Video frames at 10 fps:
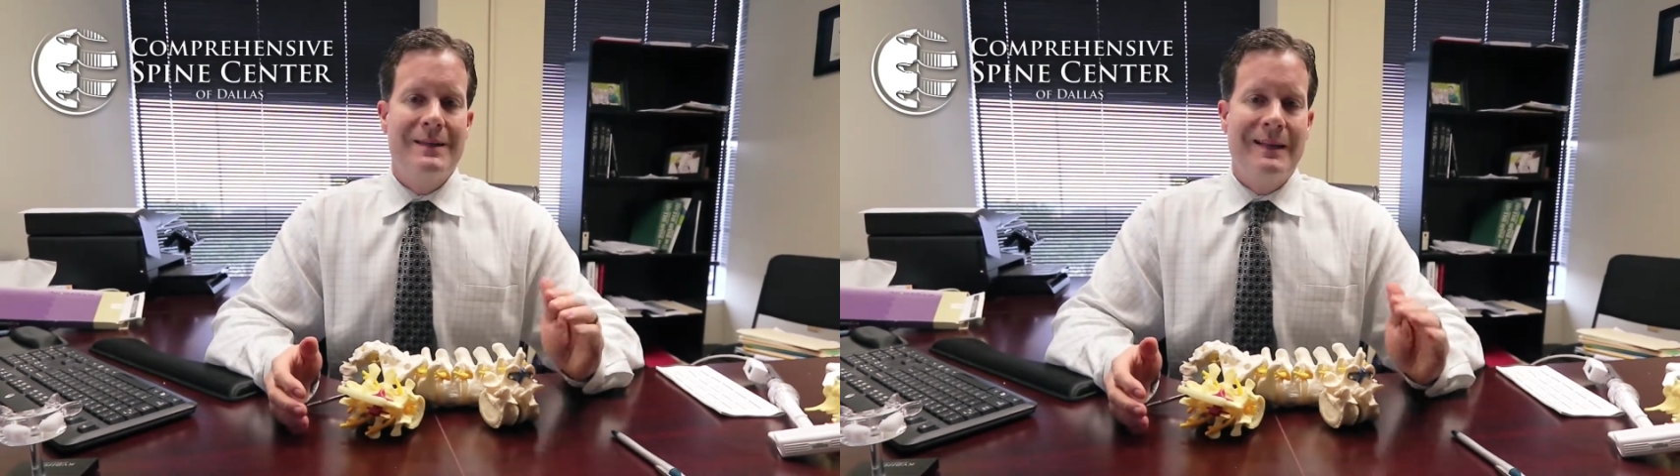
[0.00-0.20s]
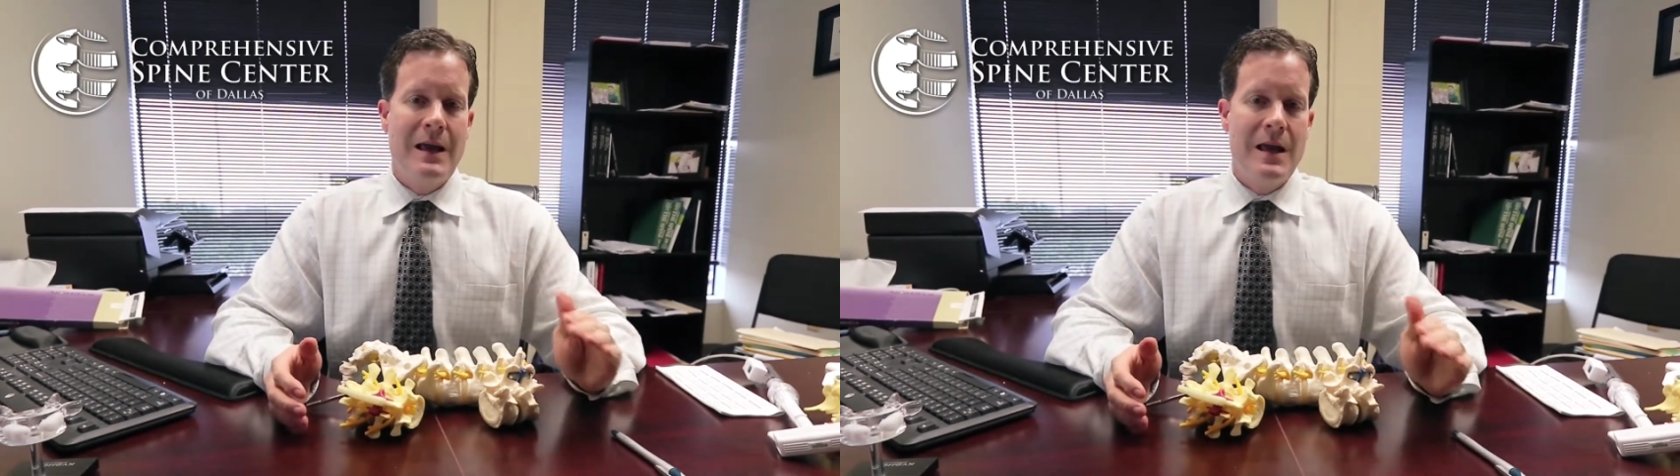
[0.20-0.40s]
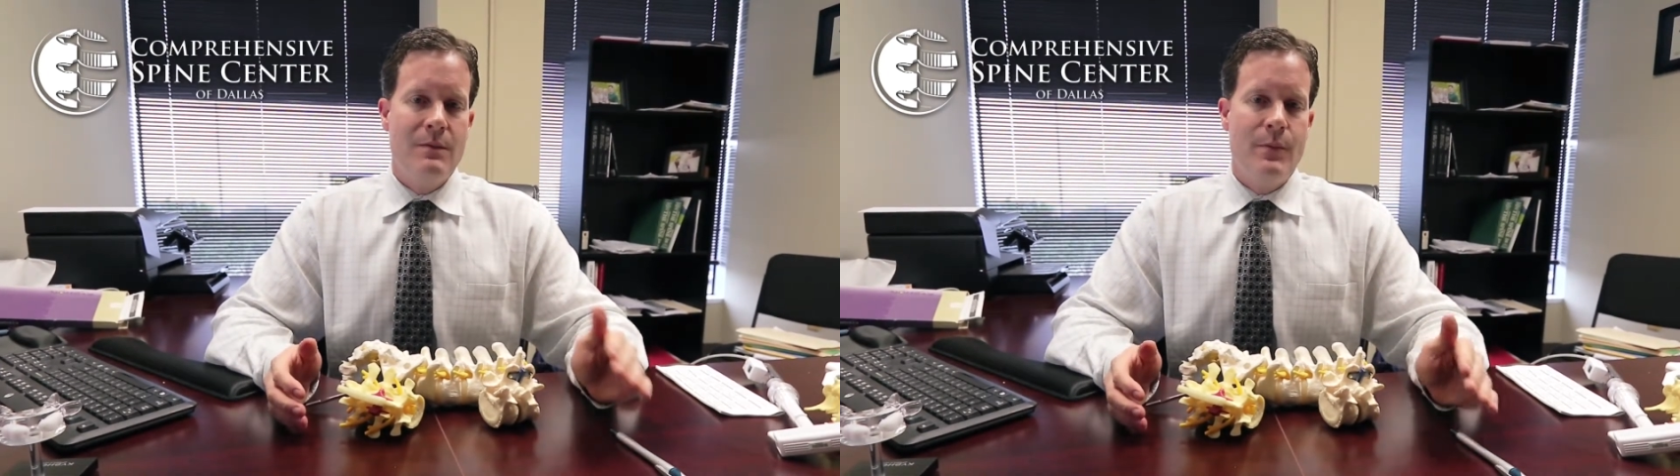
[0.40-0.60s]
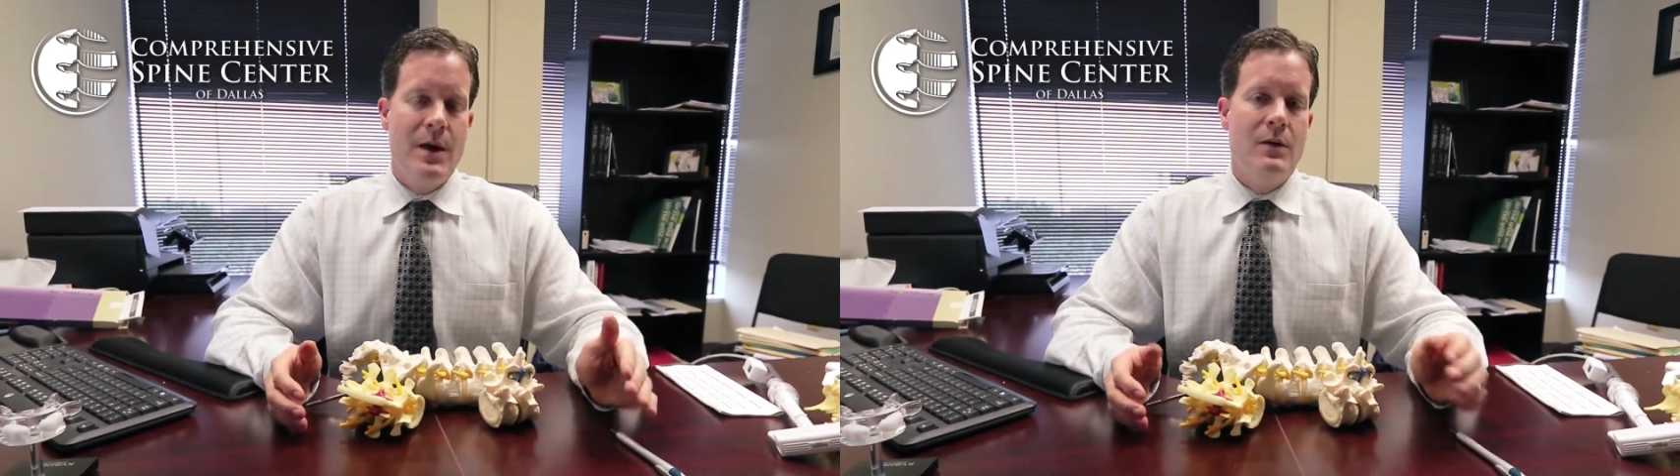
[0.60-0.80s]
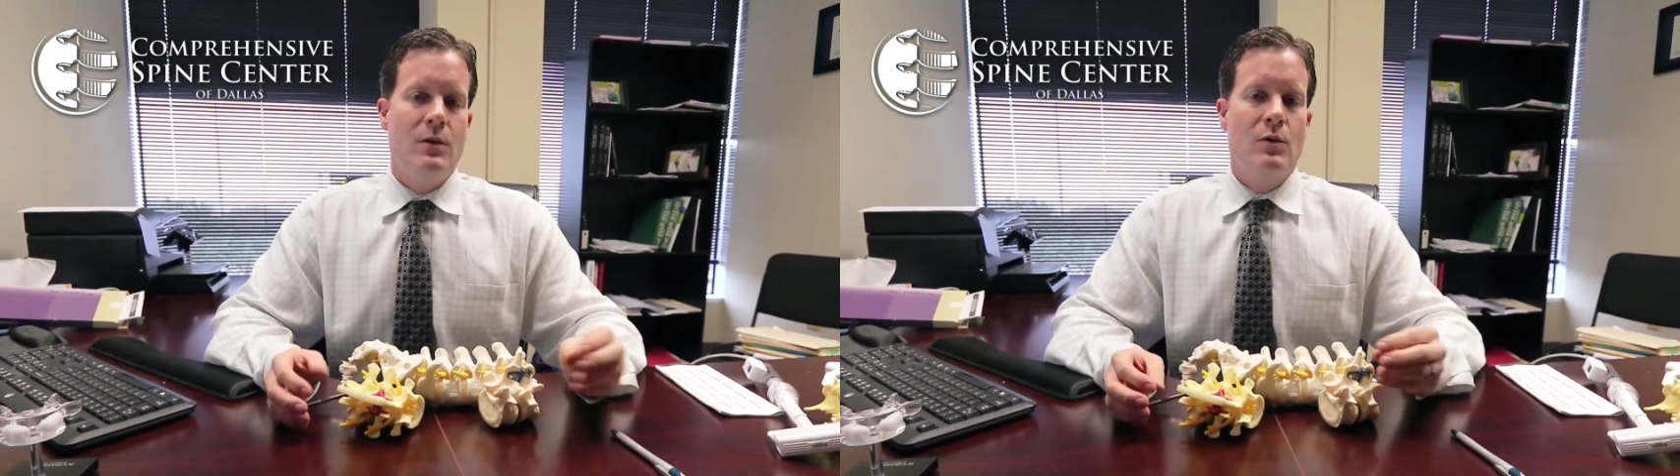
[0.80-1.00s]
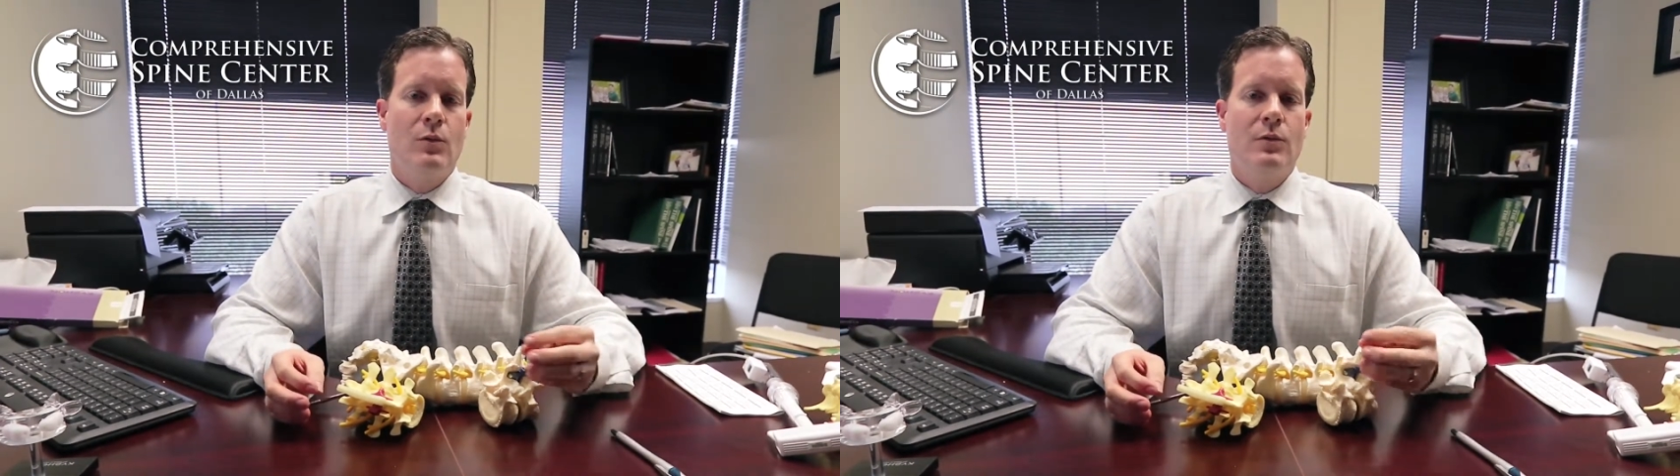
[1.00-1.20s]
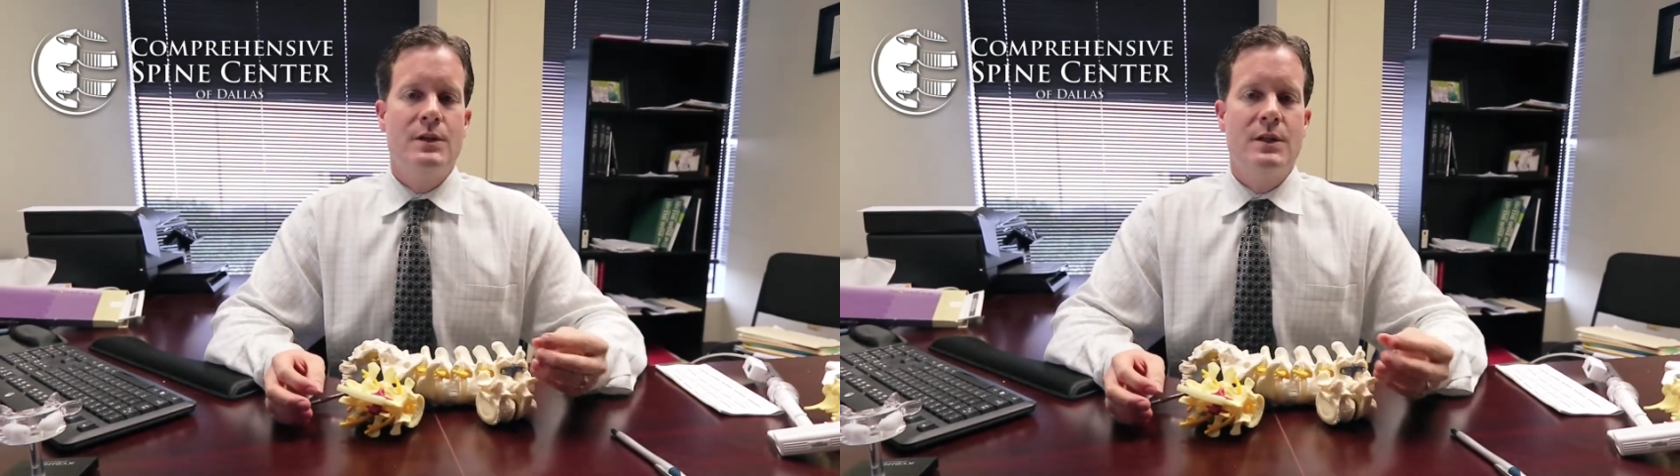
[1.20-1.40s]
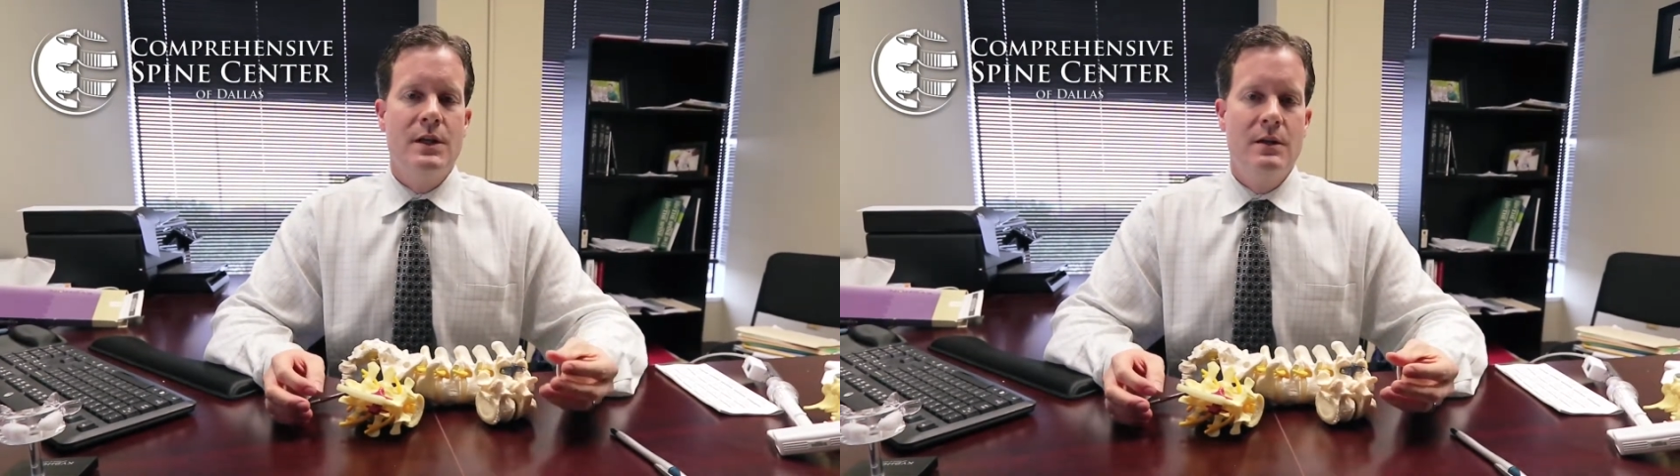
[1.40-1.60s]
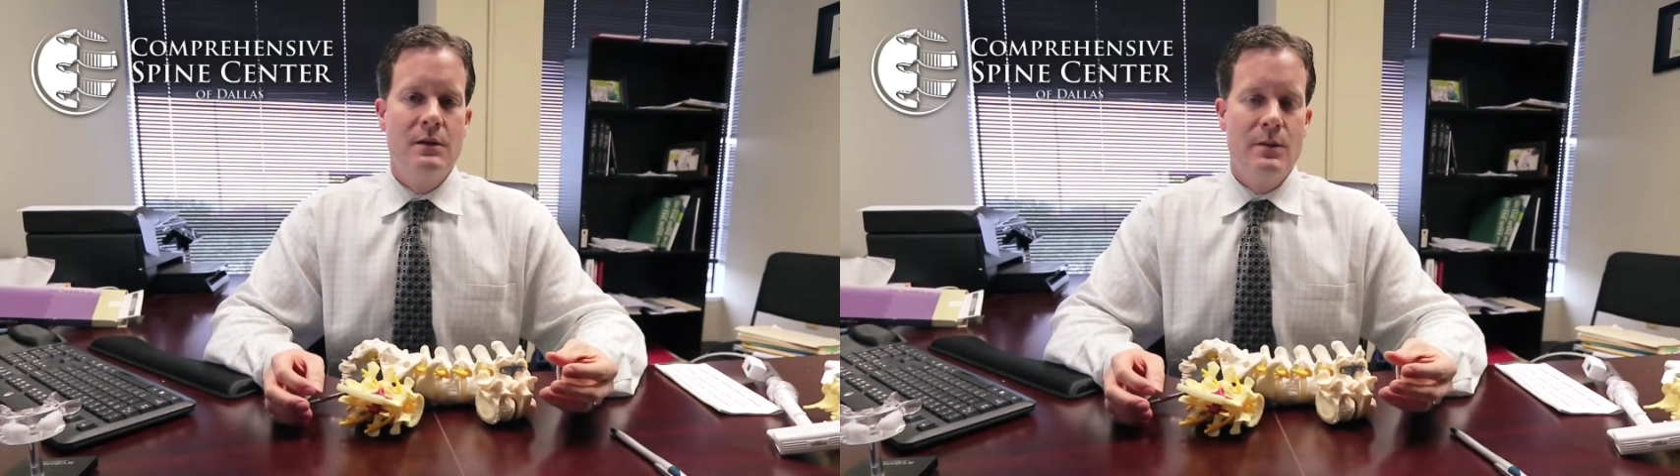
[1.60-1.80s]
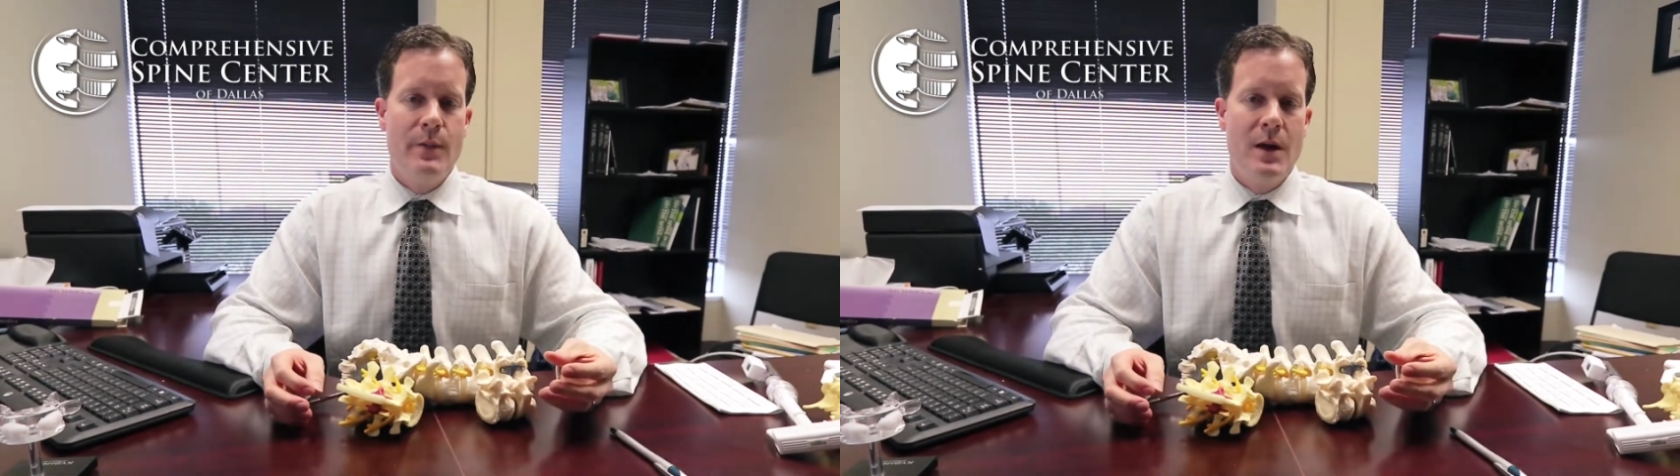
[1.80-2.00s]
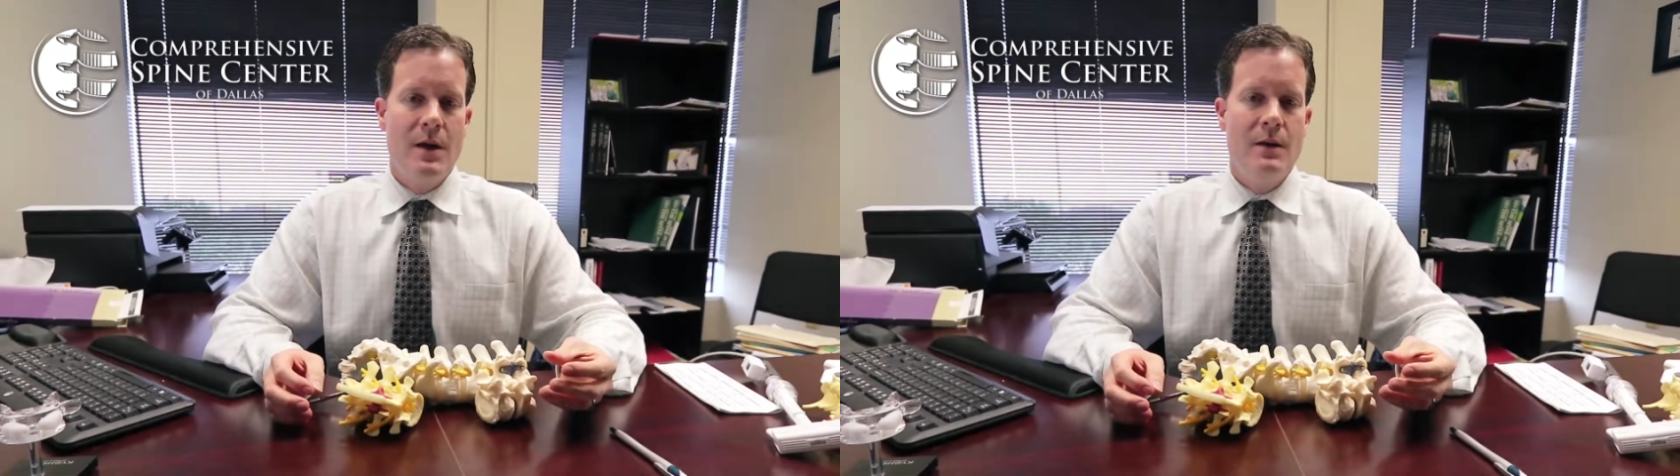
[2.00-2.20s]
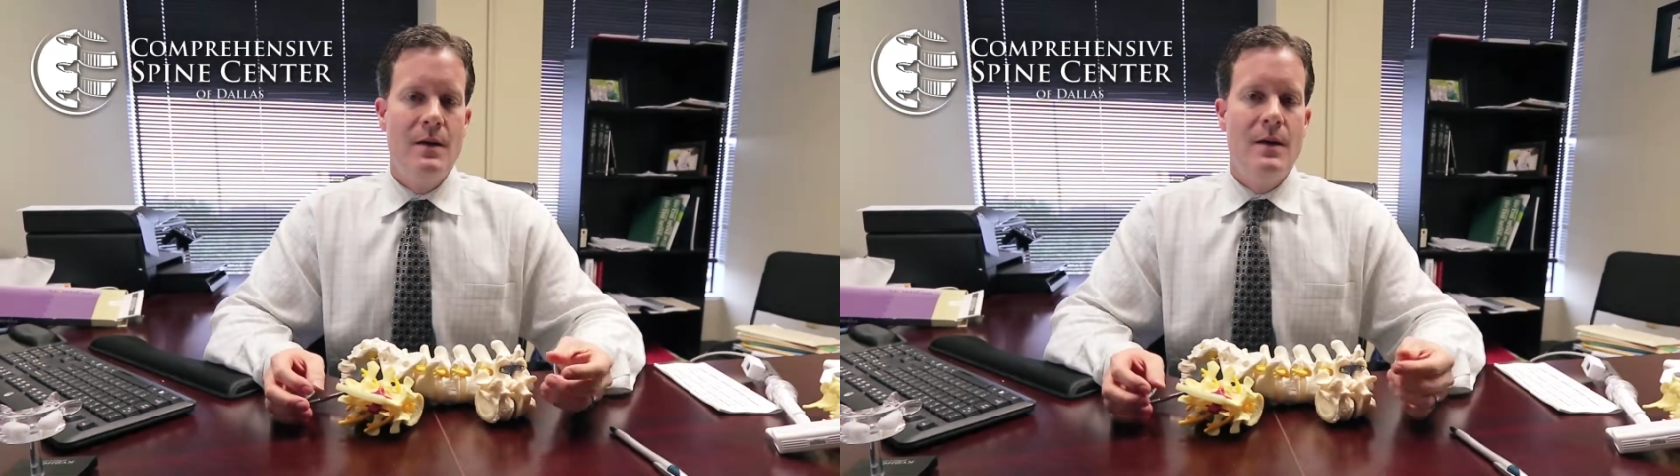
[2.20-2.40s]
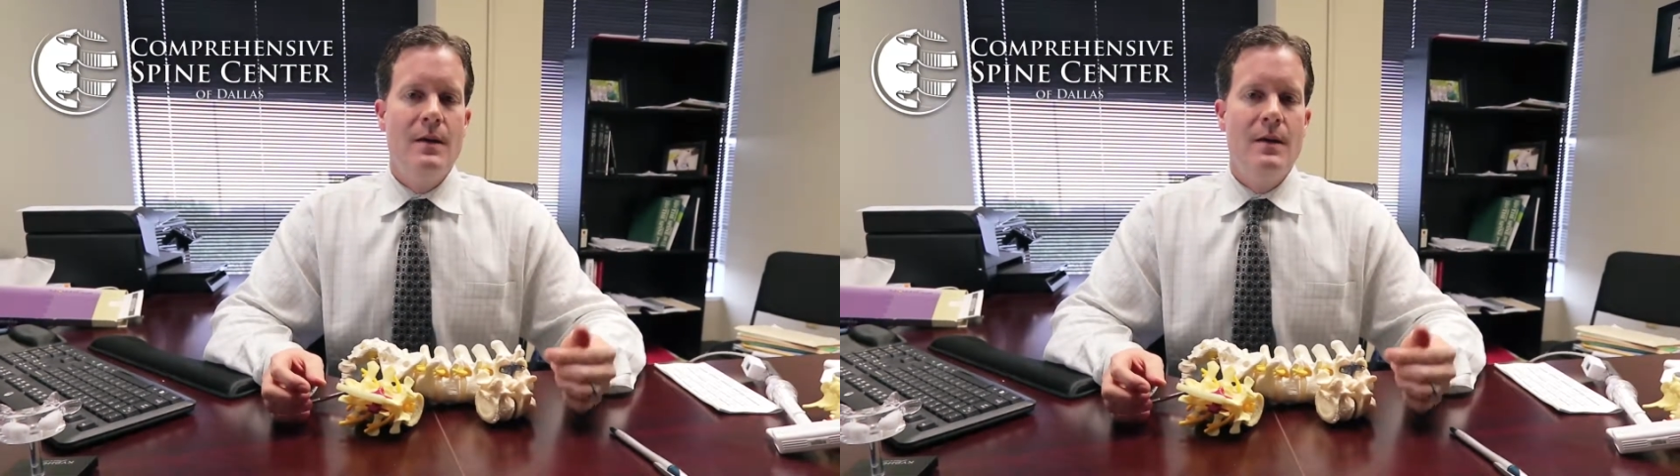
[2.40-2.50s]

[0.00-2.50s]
and leg pain or radicular pain,